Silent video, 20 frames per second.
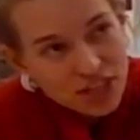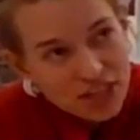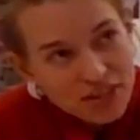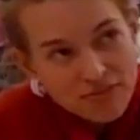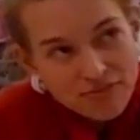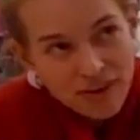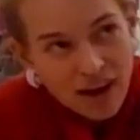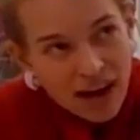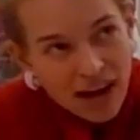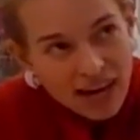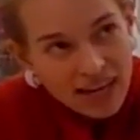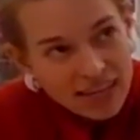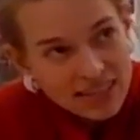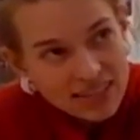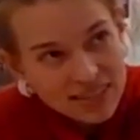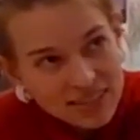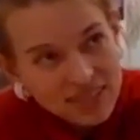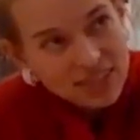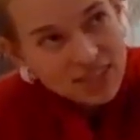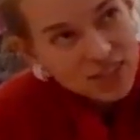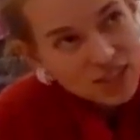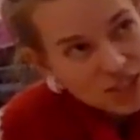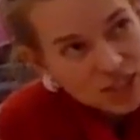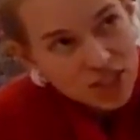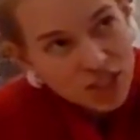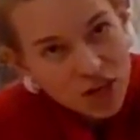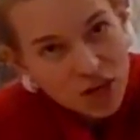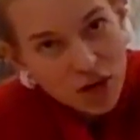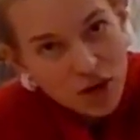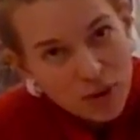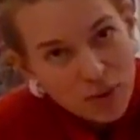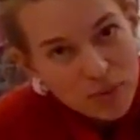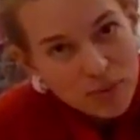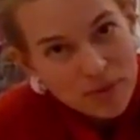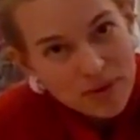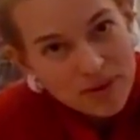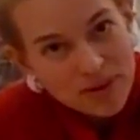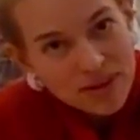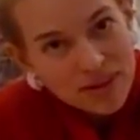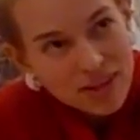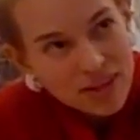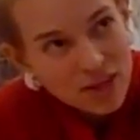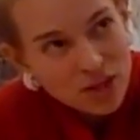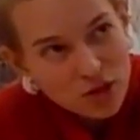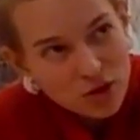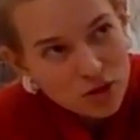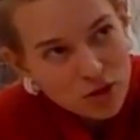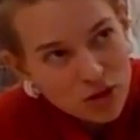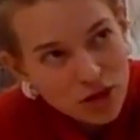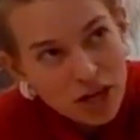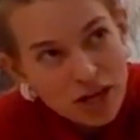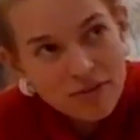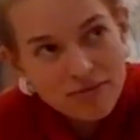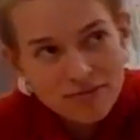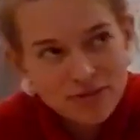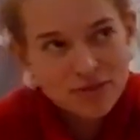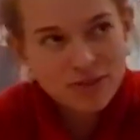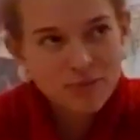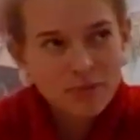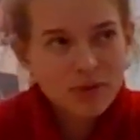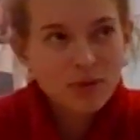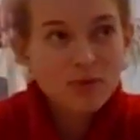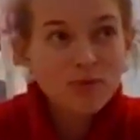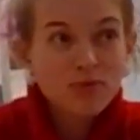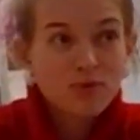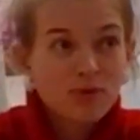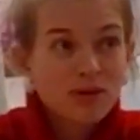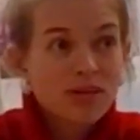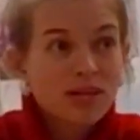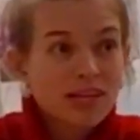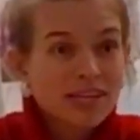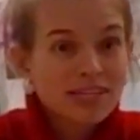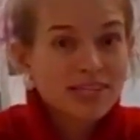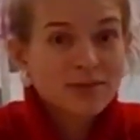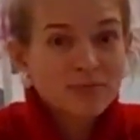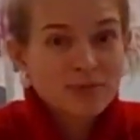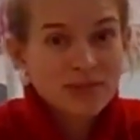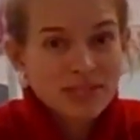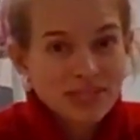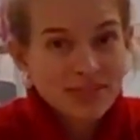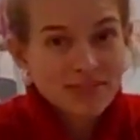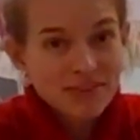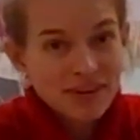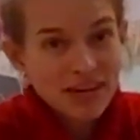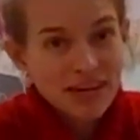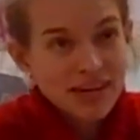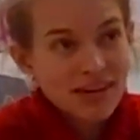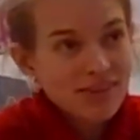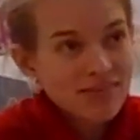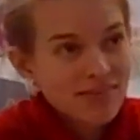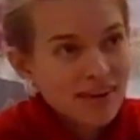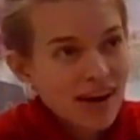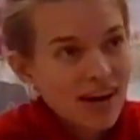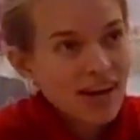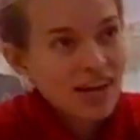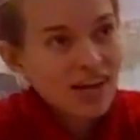going to find, you're looking for something really specific, right?